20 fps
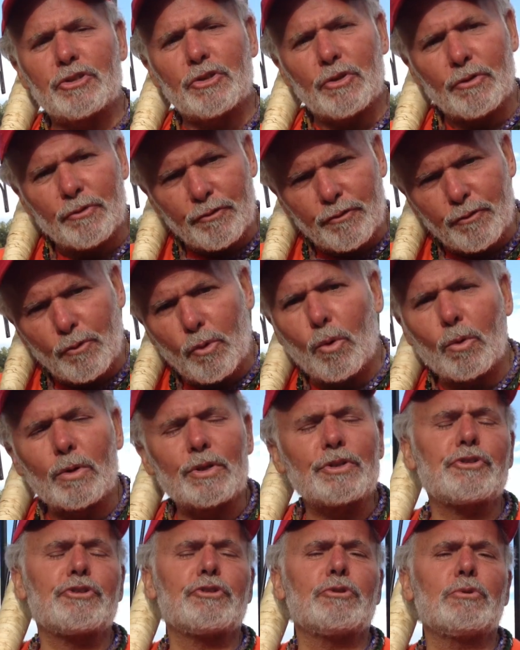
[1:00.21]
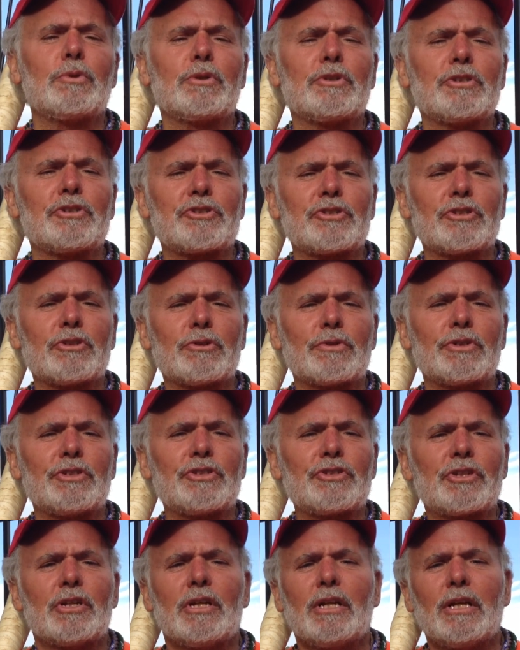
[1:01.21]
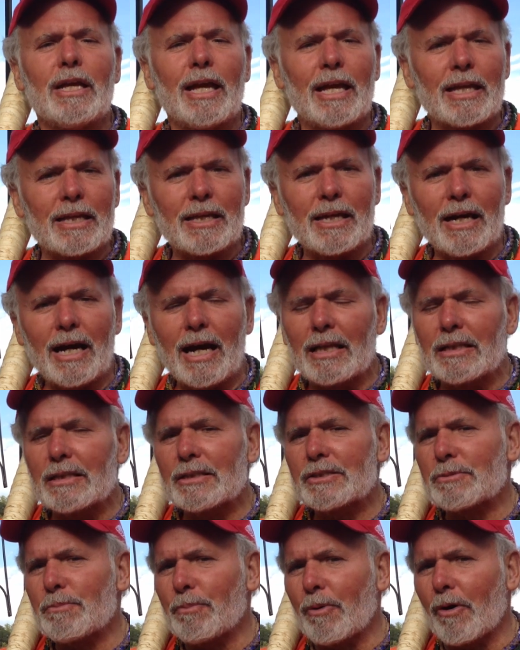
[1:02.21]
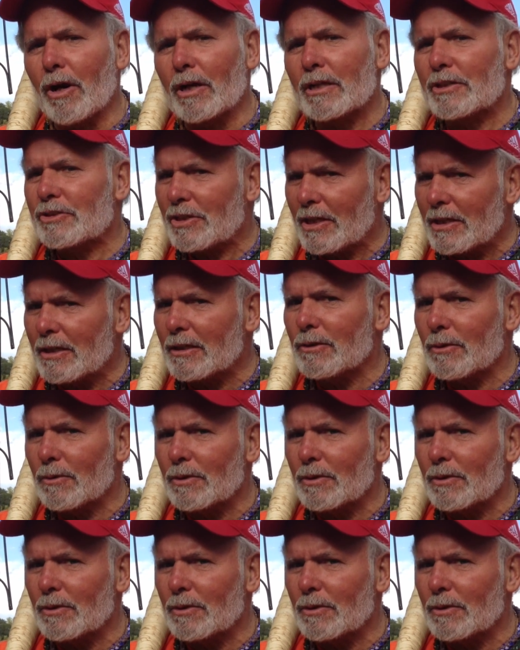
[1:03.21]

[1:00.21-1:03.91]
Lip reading: They're 4-2 in the series. And College Park is getting a little